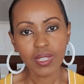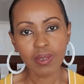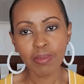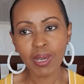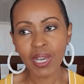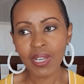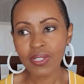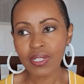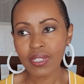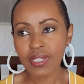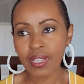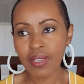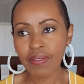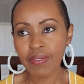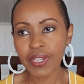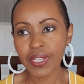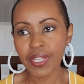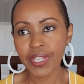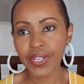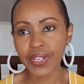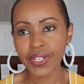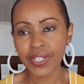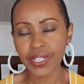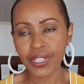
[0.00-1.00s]
about seven
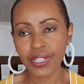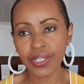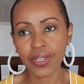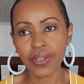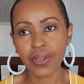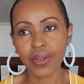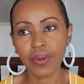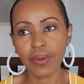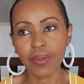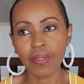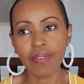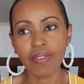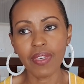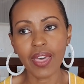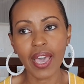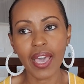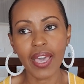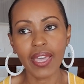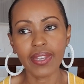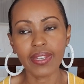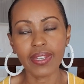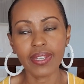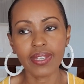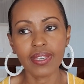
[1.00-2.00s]
years ago
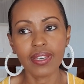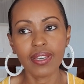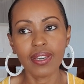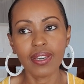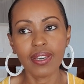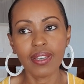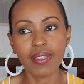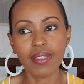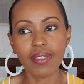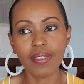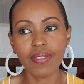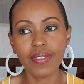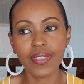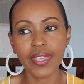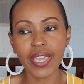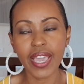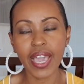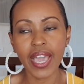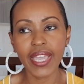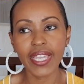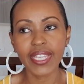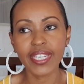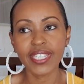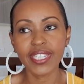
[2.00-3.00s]
that
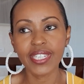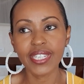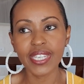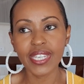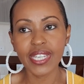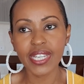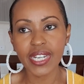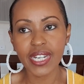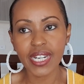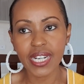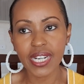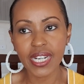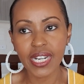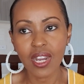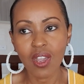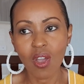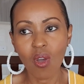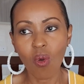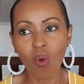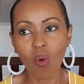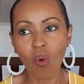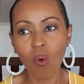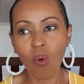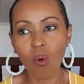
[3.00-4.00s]
the idea
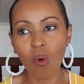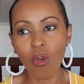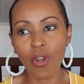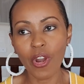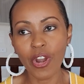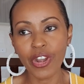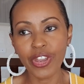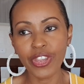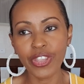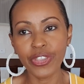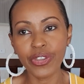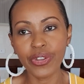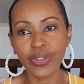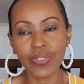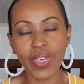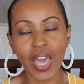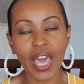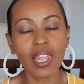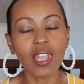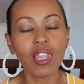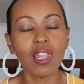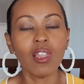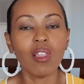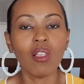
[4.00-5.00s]
or, you know,
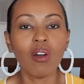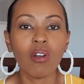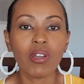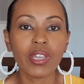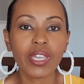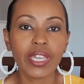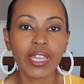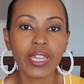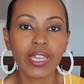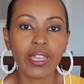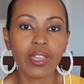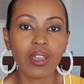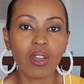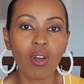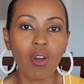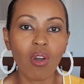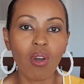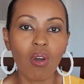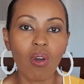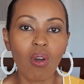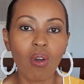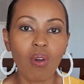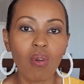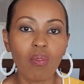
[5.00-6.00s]
that longing
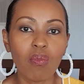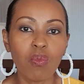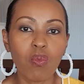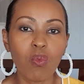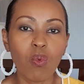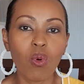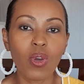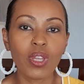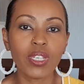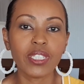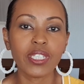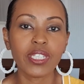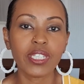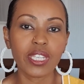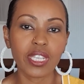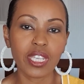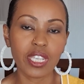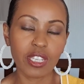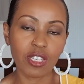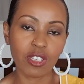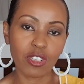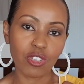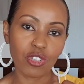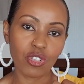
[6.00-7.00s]
of
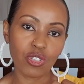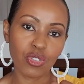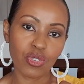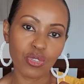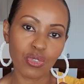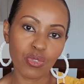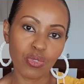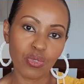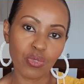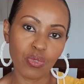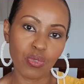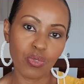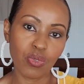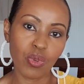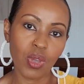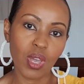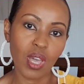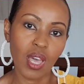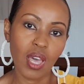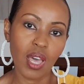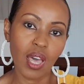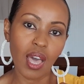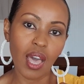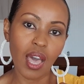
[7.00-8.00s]
wanting to
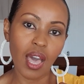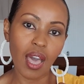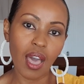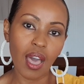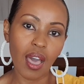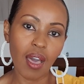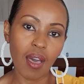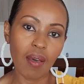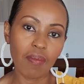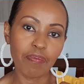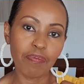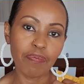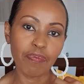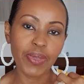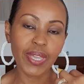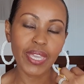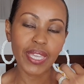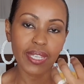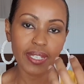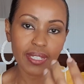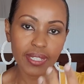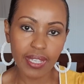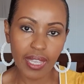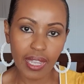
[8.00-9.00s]
uh,
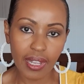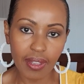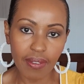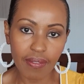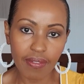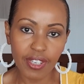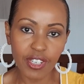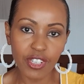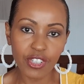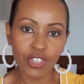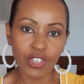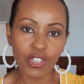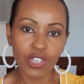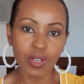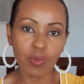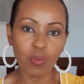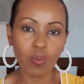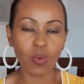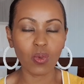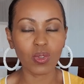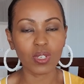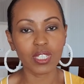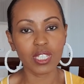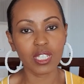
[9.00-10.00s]
be in
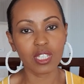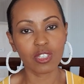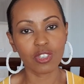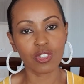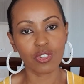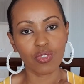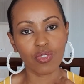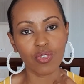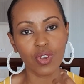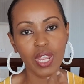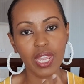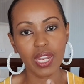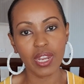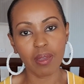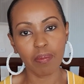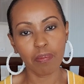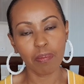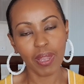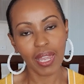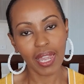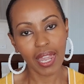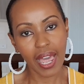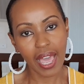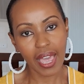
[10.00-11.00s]
television, wanting to create a
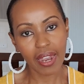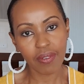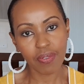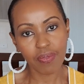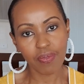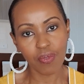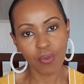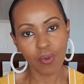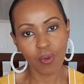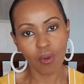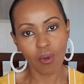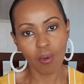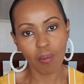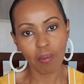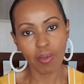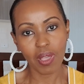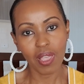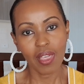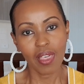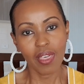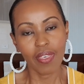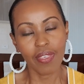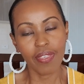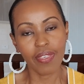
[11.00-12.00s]
platform
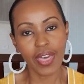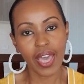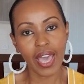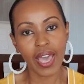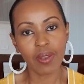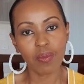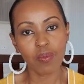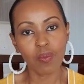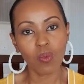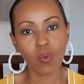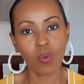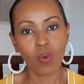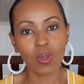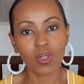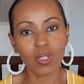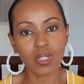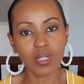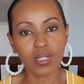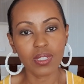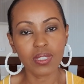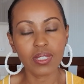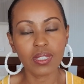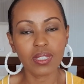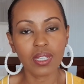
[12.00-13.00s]
that
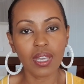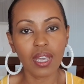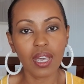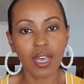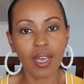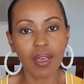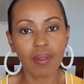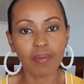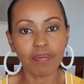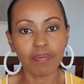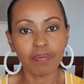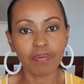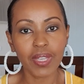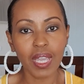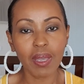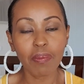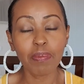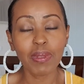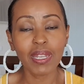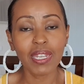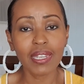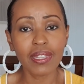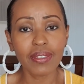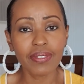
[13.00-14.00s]
was um,
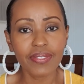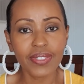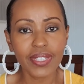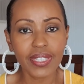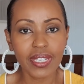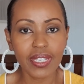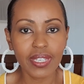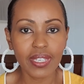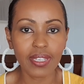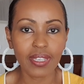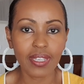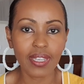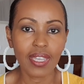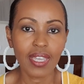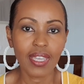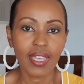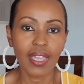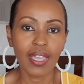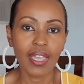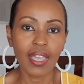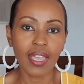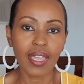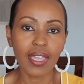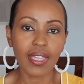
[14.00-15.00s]
uplifting
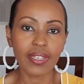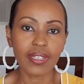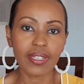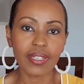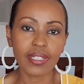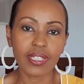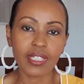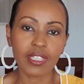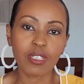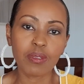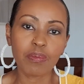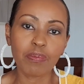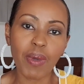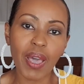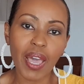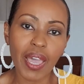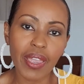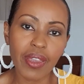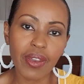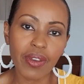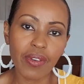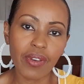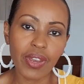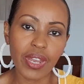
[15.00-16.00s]
and
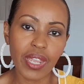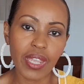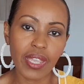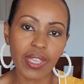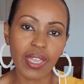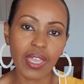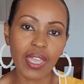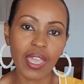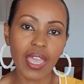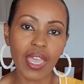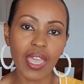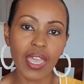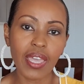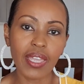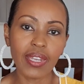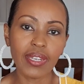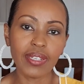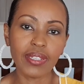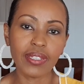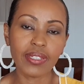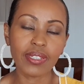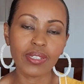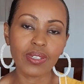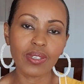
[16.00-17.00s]
inspiring
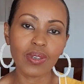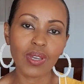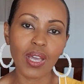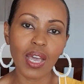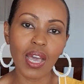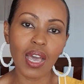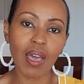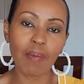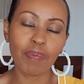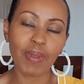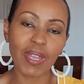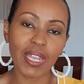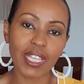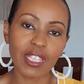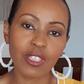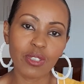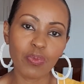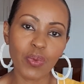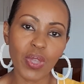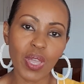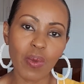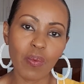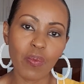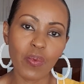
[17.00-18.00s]
and a
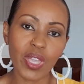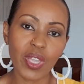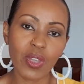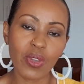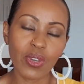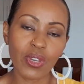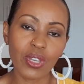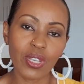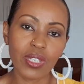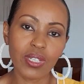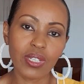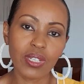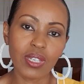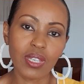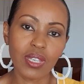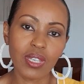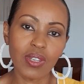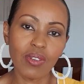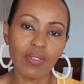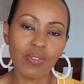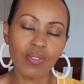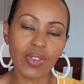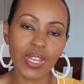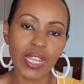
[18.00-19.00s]
place where we could
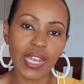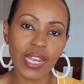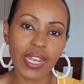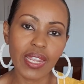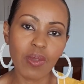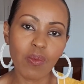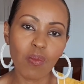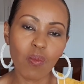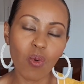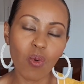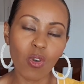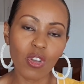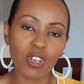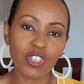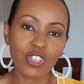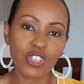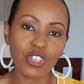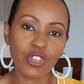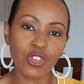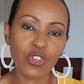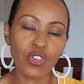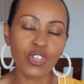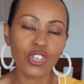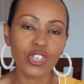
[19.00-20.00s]
really
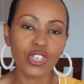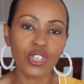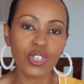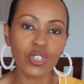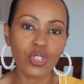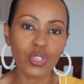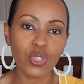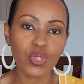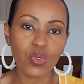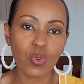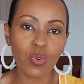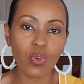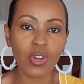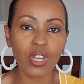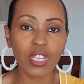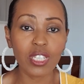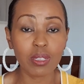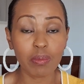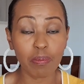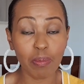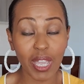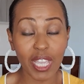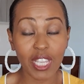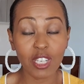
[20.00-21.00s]
watch good news
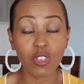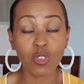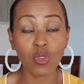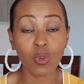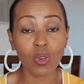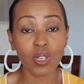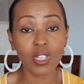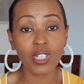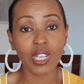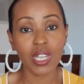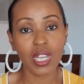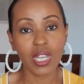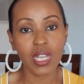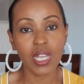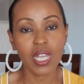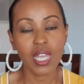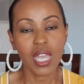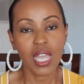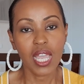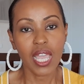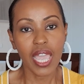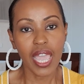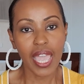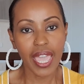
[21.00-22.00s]
stories. My daughter
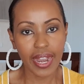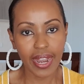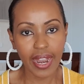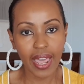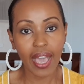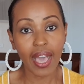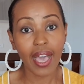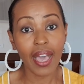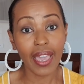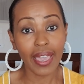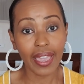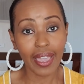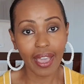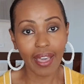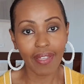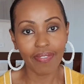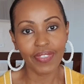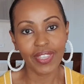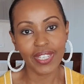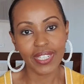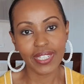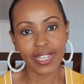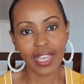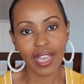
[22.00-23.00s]
and I
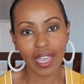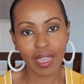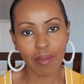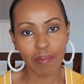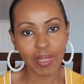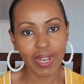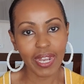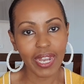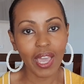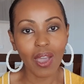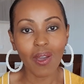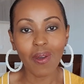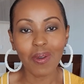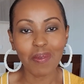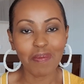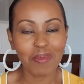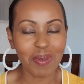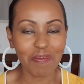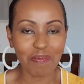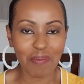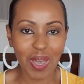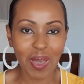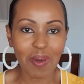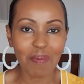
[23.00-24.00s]
at the time, and now I'm
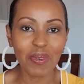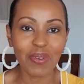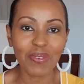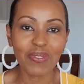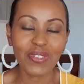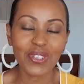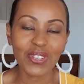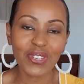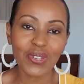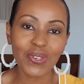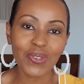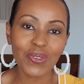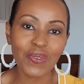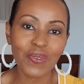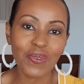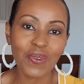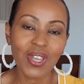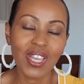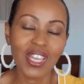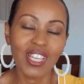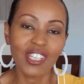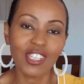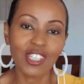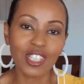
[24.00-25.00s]
a mom of two,
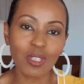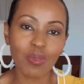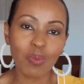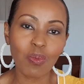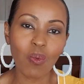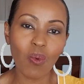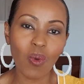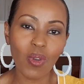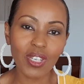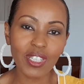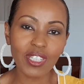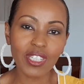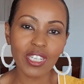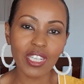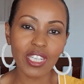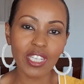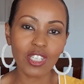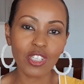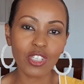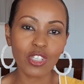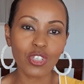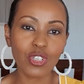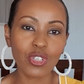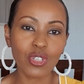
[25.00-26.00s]
just
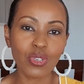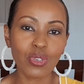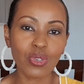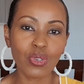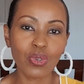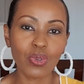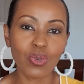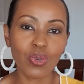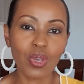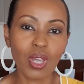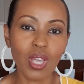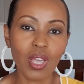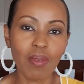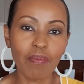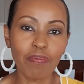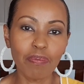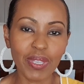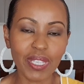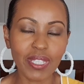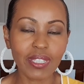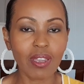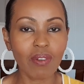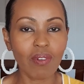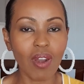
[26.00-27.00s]
wanting to
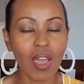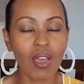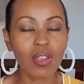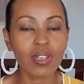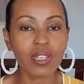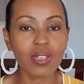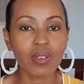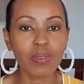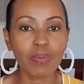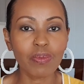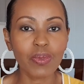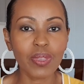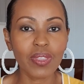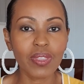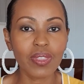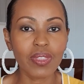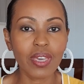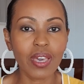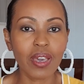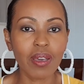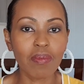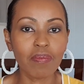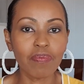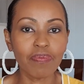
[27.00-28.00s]
be surrounded with
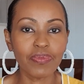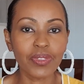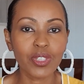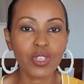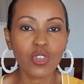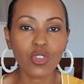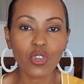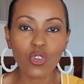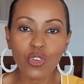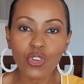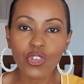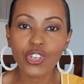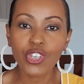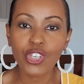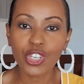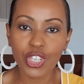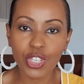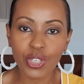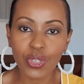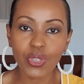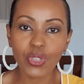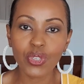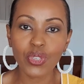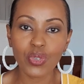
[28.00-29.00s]
um, good
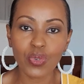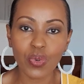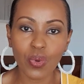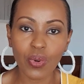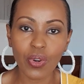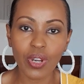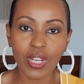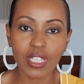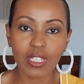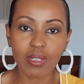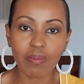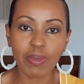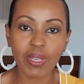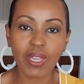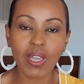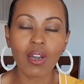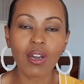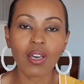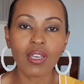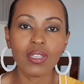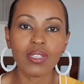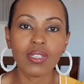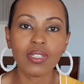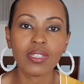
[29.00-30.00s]
news stories,
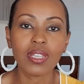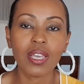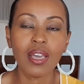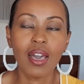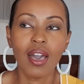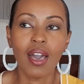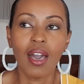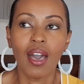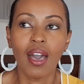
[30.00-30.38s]
because